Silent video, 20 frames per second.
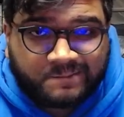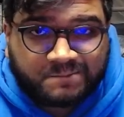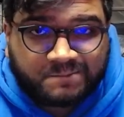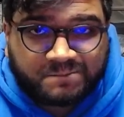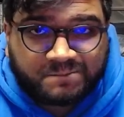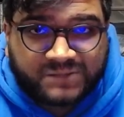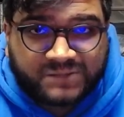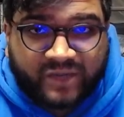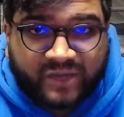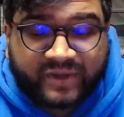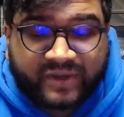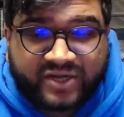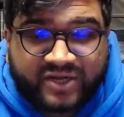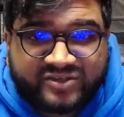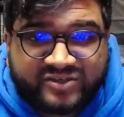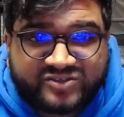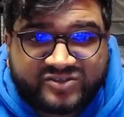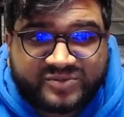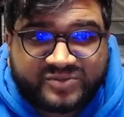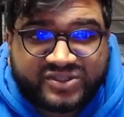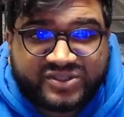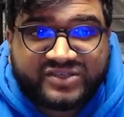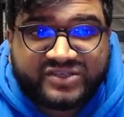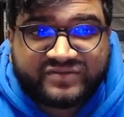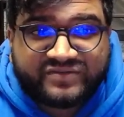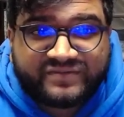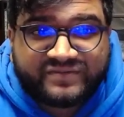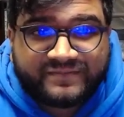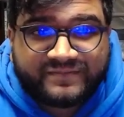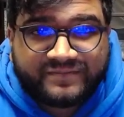all we got to do is believe.
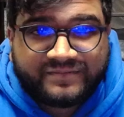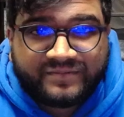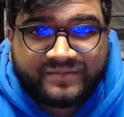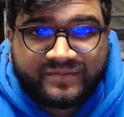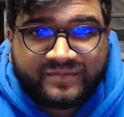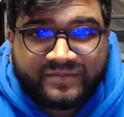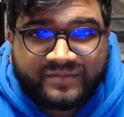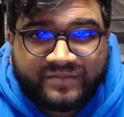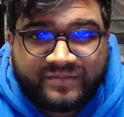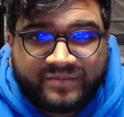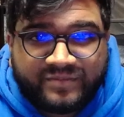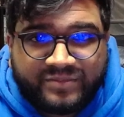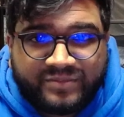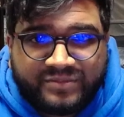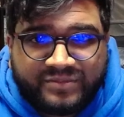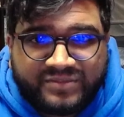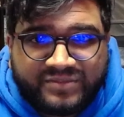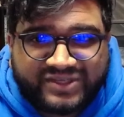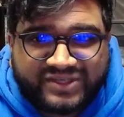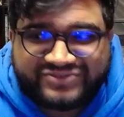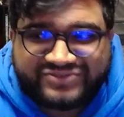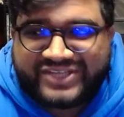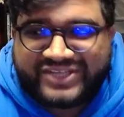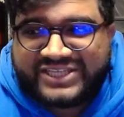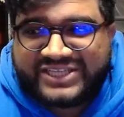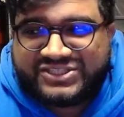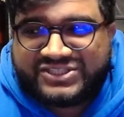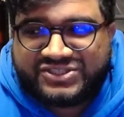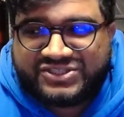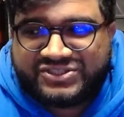Because
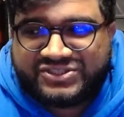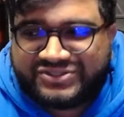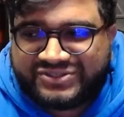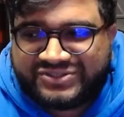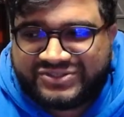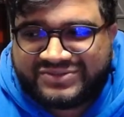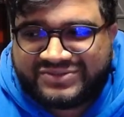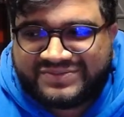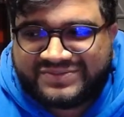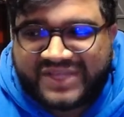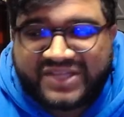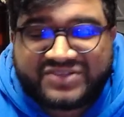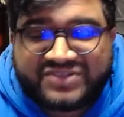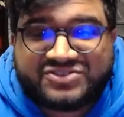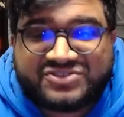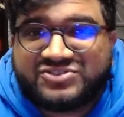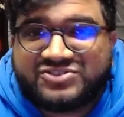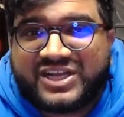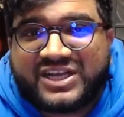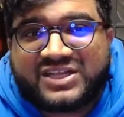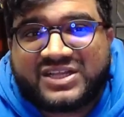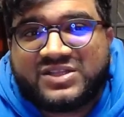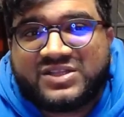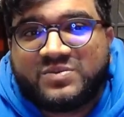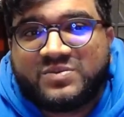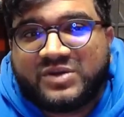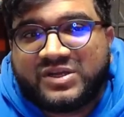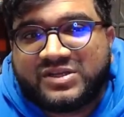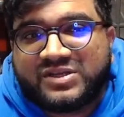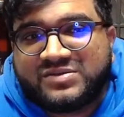that's exactly
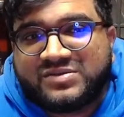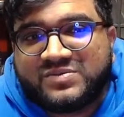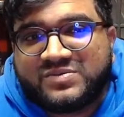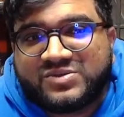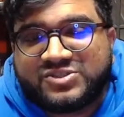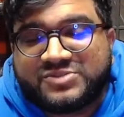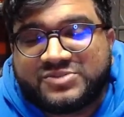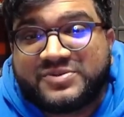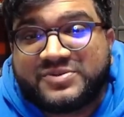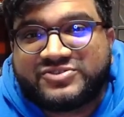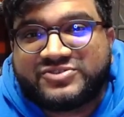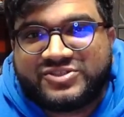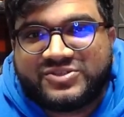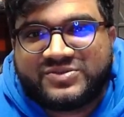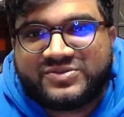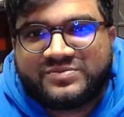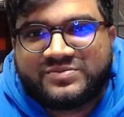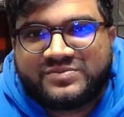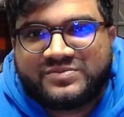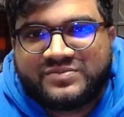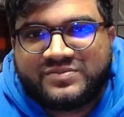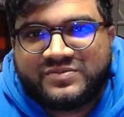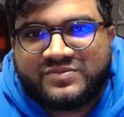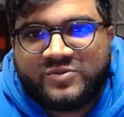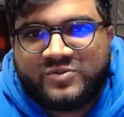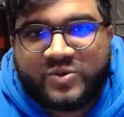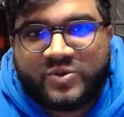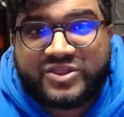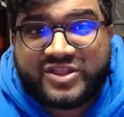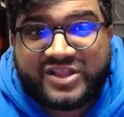what we're supposed to do
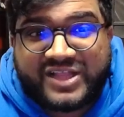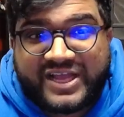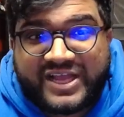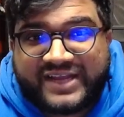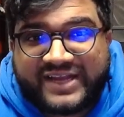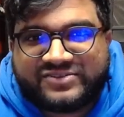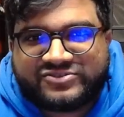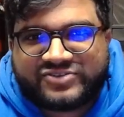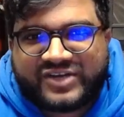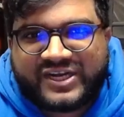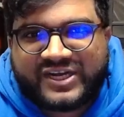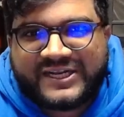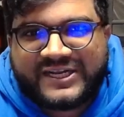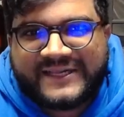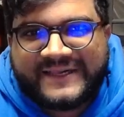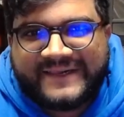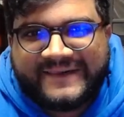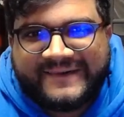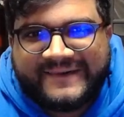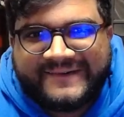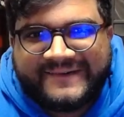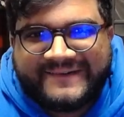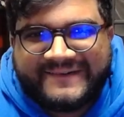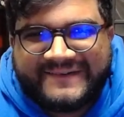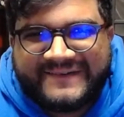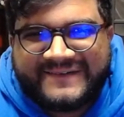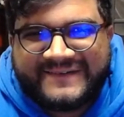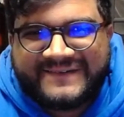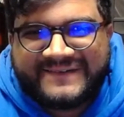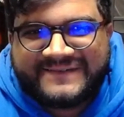with the Lions, right?
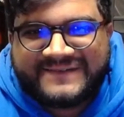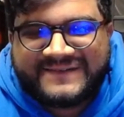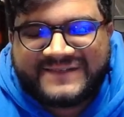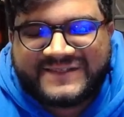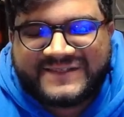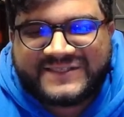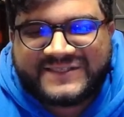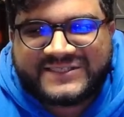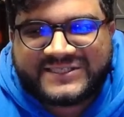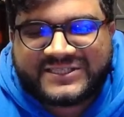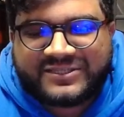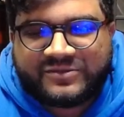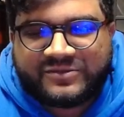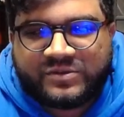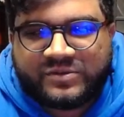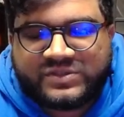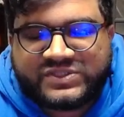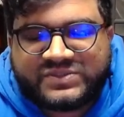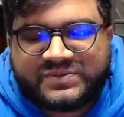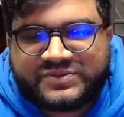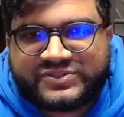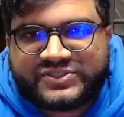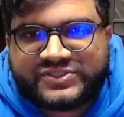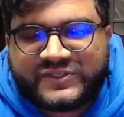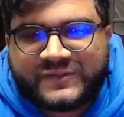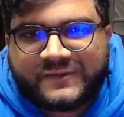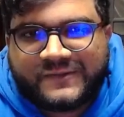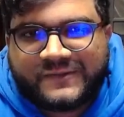That's exactly what we're supposed to do.